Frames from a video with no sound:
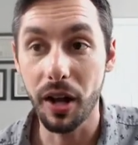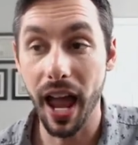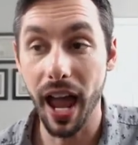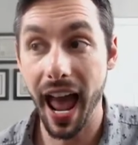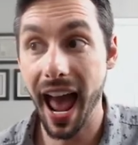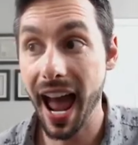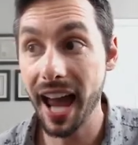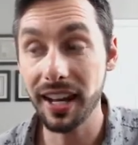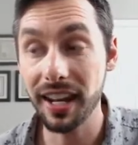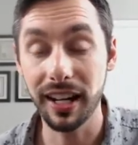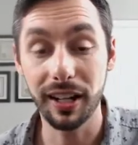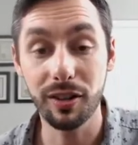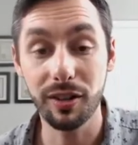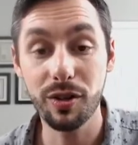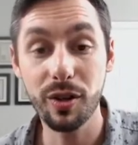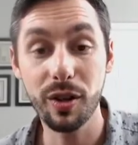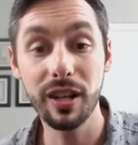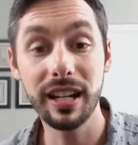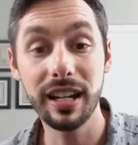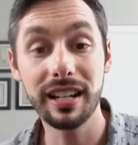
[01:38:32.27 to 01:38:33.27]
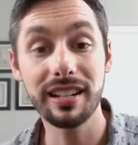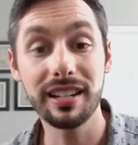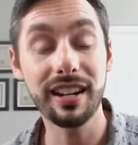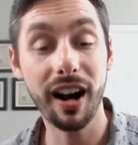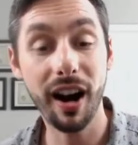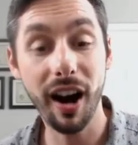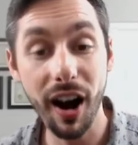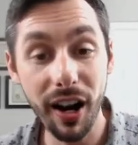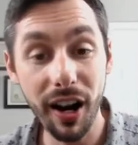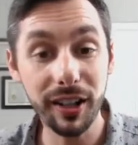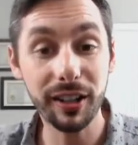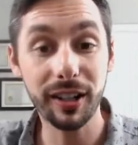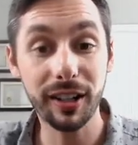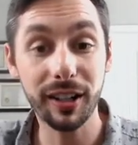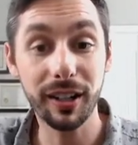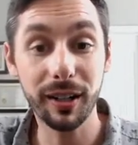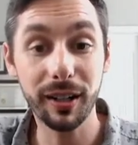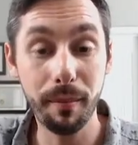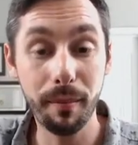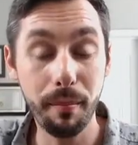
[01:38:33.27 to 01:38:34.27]
adding to the
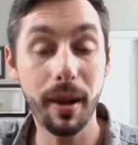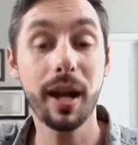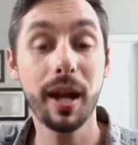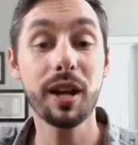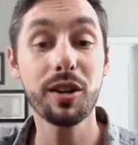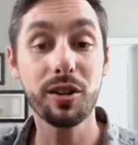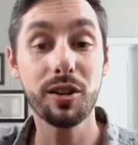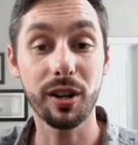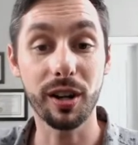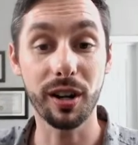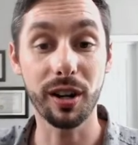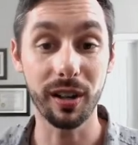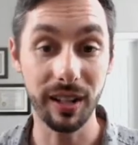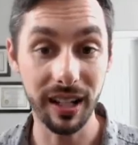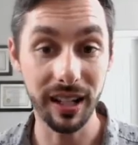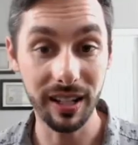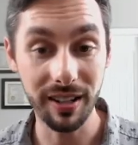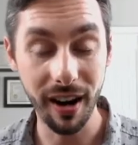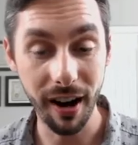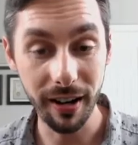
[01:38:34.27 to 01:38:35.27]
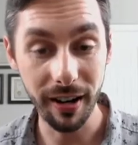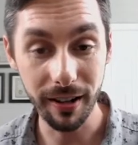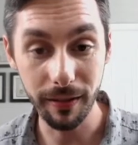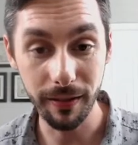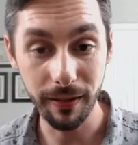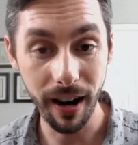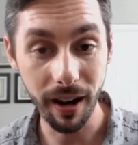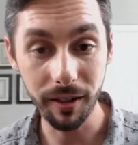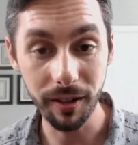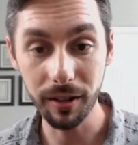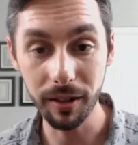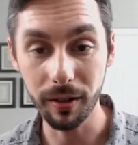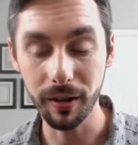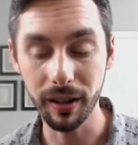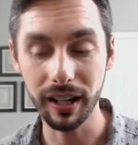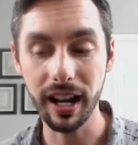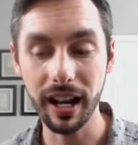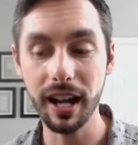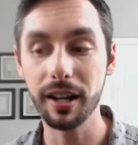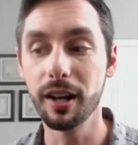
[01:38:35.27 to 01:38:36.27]
entire picture, the entire value.
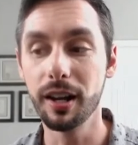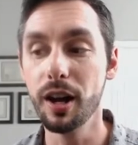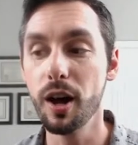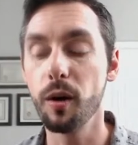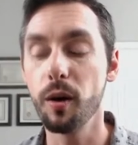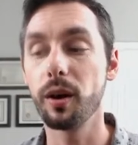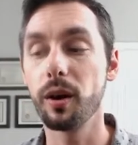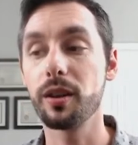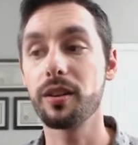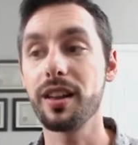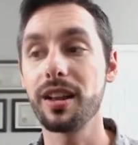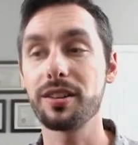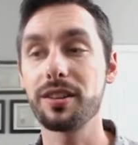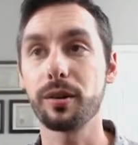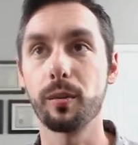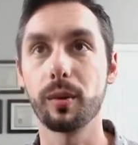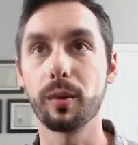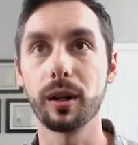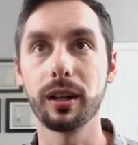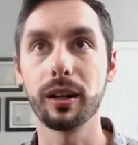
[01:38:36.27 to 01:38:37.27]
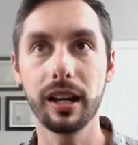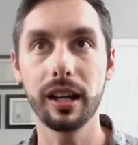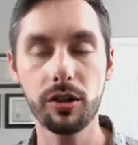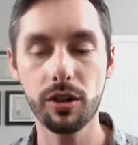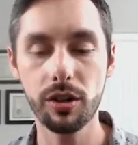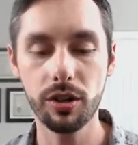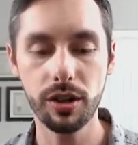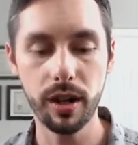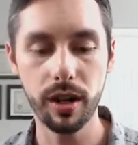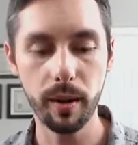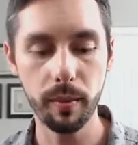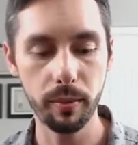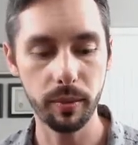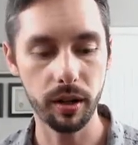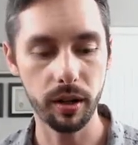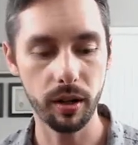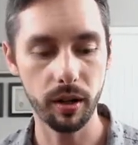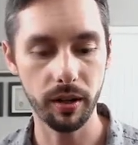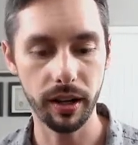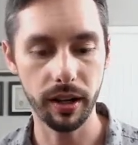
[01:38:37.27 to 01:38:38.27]
Again, whether that's a relationship,
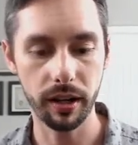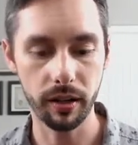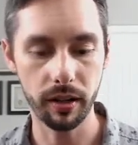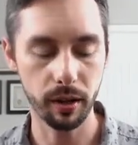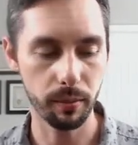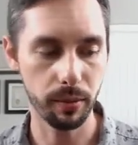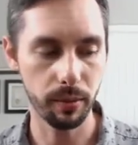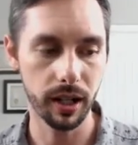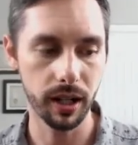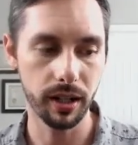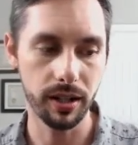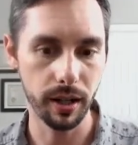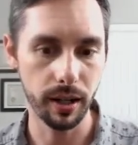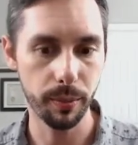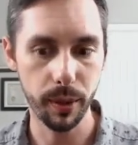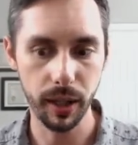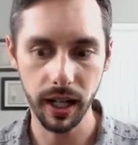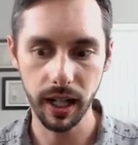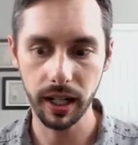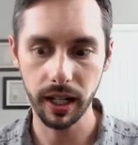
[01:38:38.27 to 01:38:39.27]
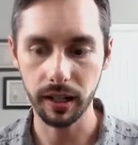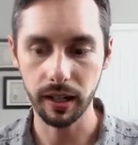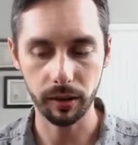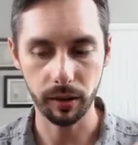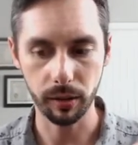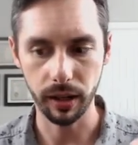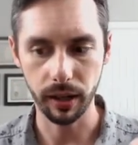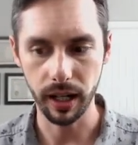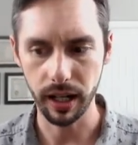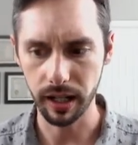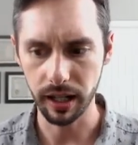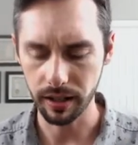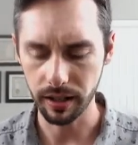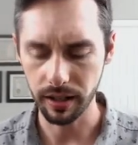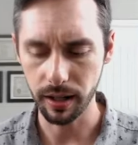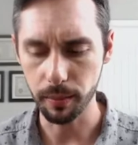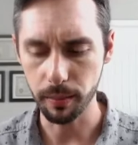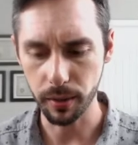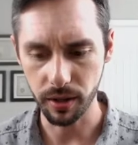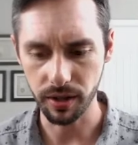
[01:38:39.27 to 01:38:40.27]
that you could be deepening and creating a
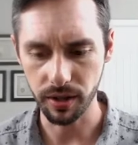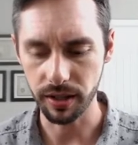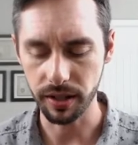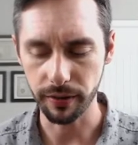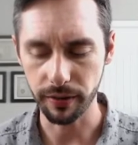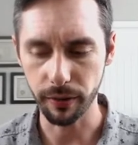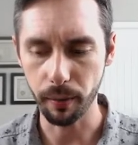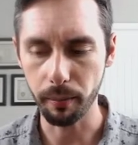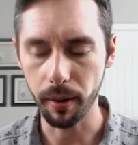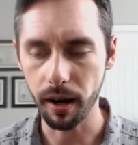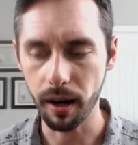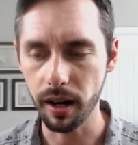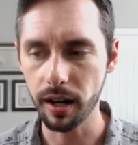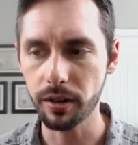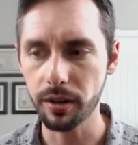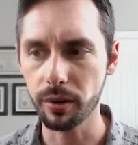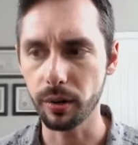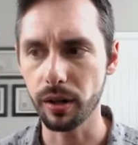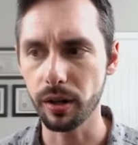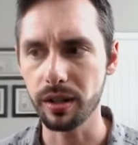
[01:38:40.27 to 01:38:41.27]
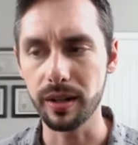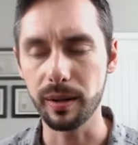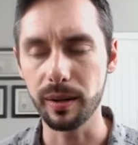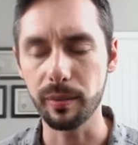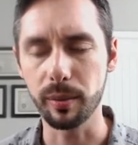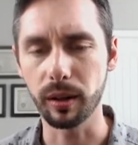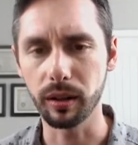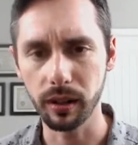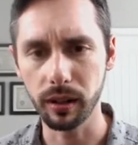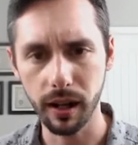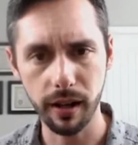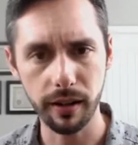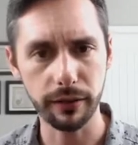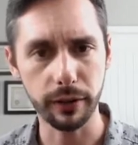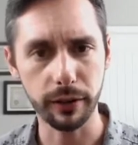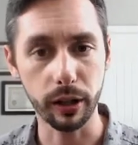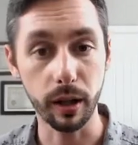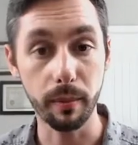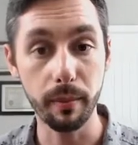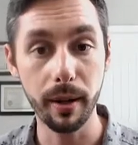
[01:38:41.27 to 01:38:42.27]
deeper sense of a bond or a deeper love or
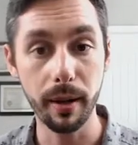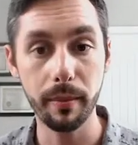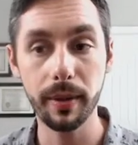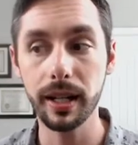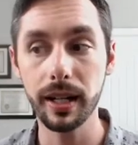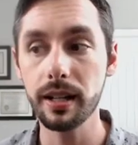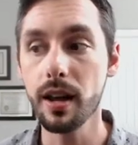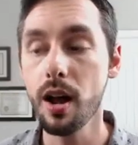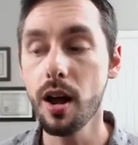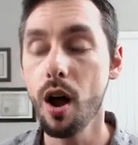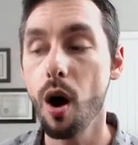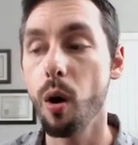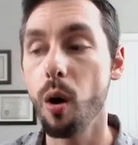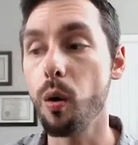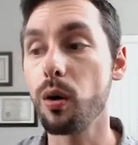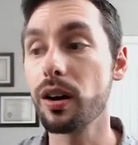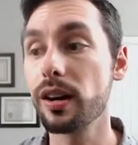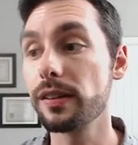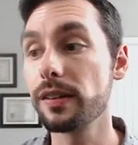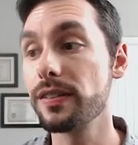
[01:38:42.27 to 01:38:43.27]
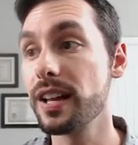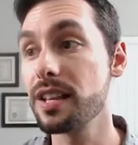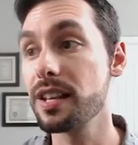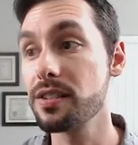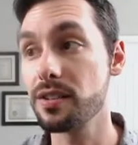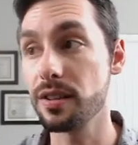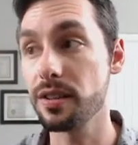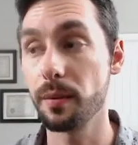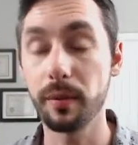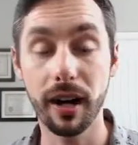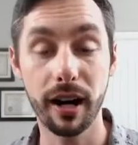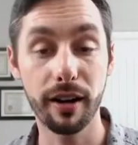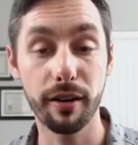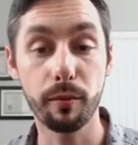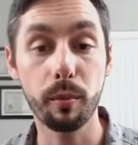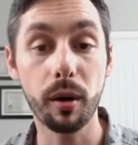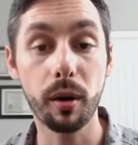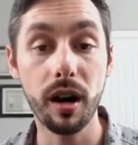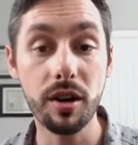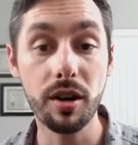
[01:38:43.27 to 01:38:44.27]
commitment, or if that's some kind of
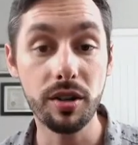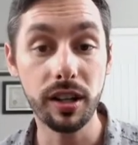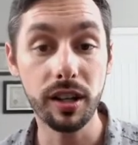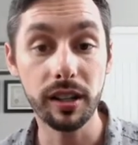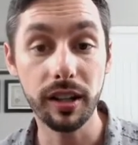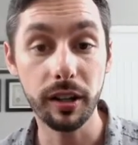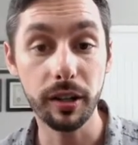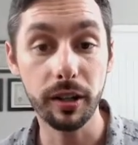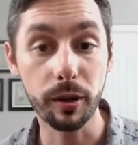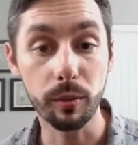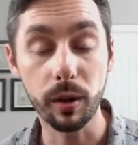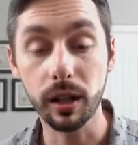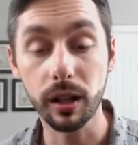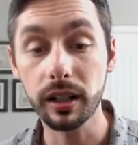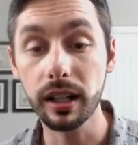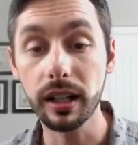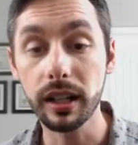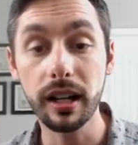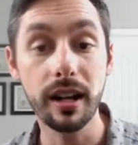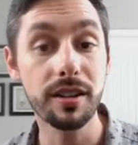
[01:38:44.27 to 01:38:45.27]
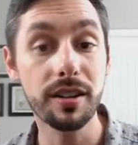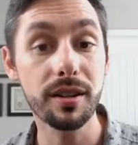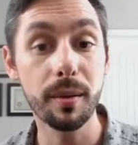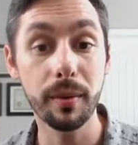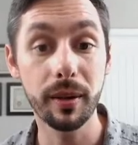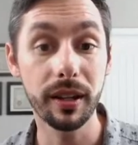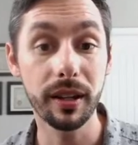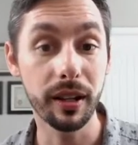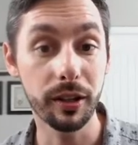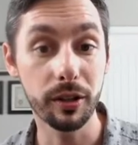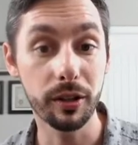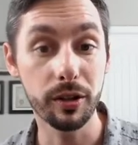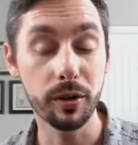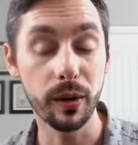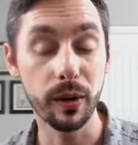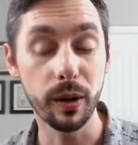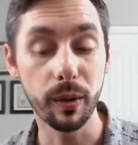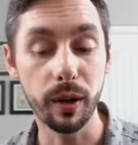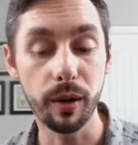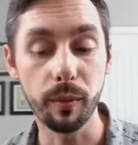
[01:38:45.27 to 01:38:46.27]
project that you're working on, something that you're doing
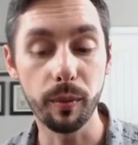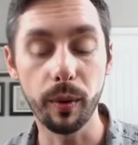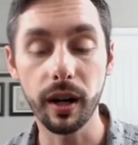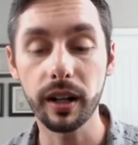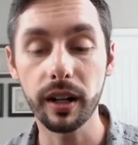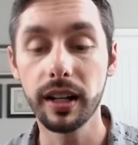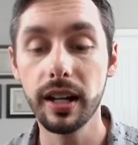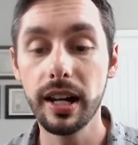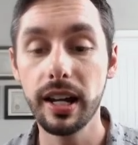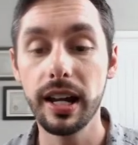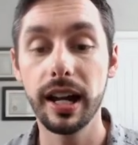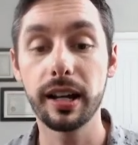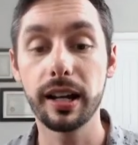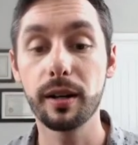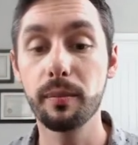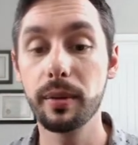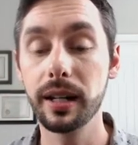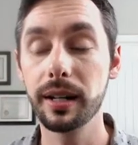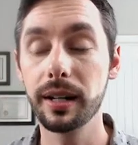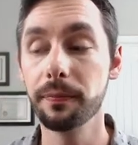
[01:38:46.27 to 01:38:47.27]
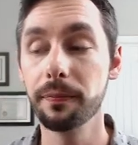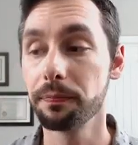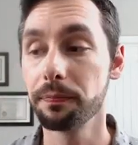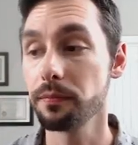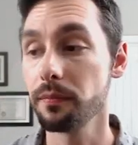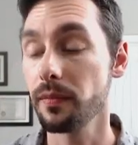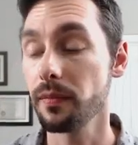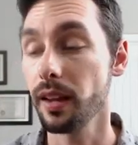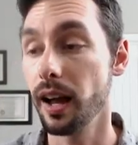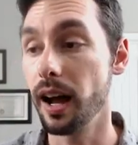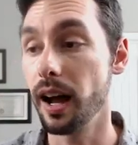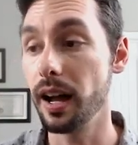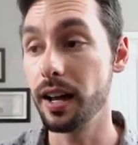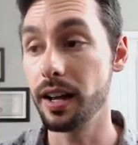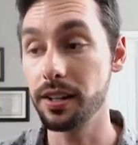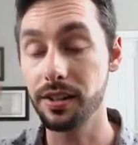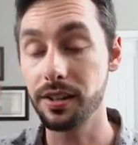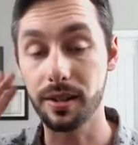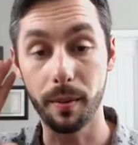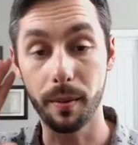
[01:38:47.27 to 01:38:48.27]
with work, it could be
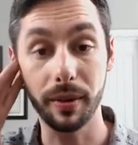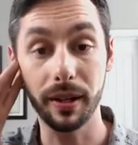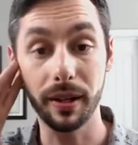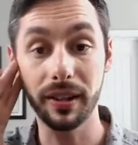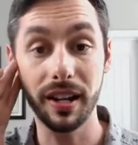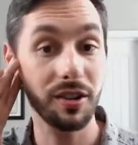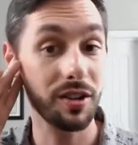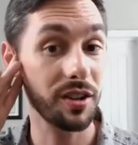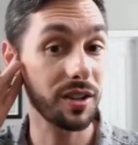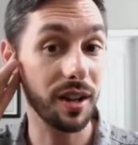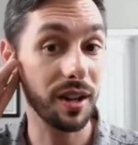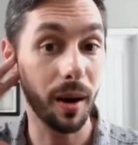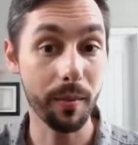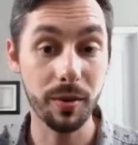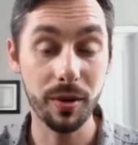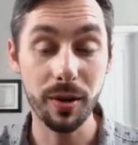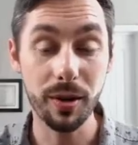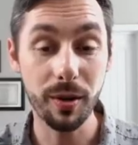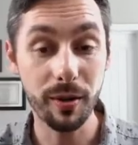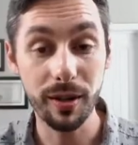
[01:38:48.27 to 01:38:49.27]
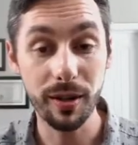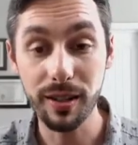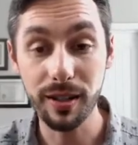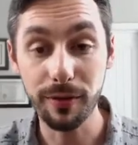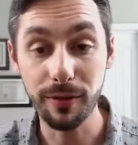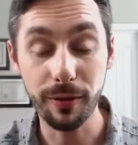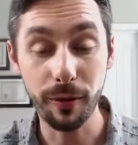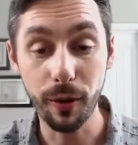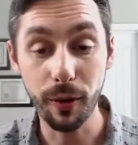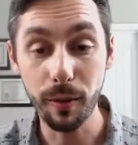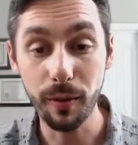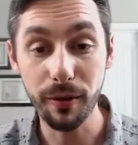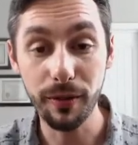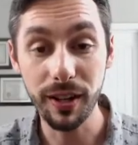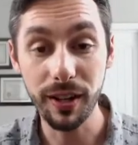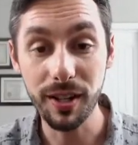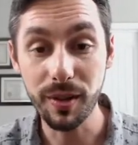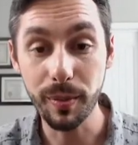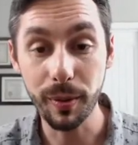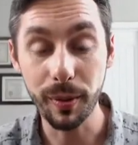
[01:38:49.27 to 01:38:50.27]
something that just comes to you as form of
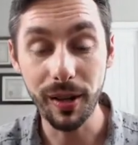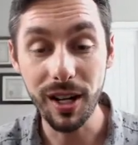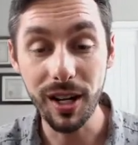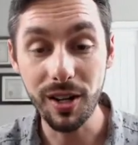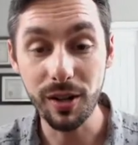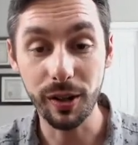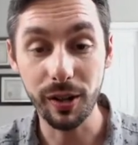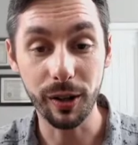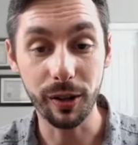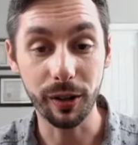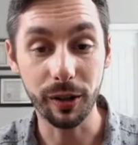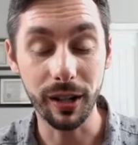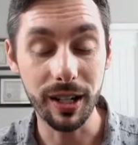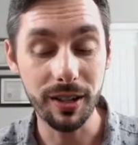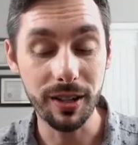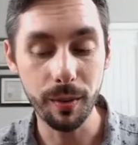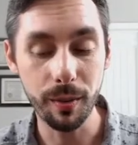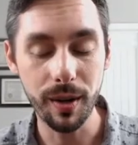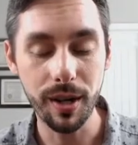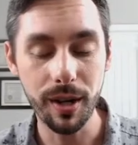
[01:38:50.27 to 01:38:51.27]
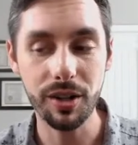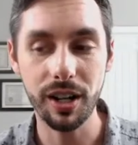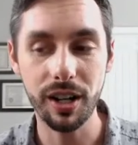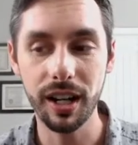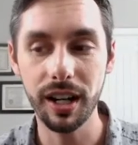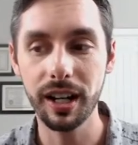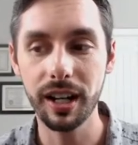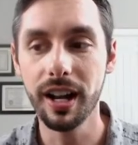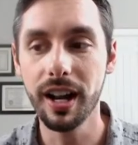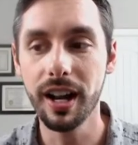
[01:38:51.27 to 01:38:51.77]
inspiration or intuition,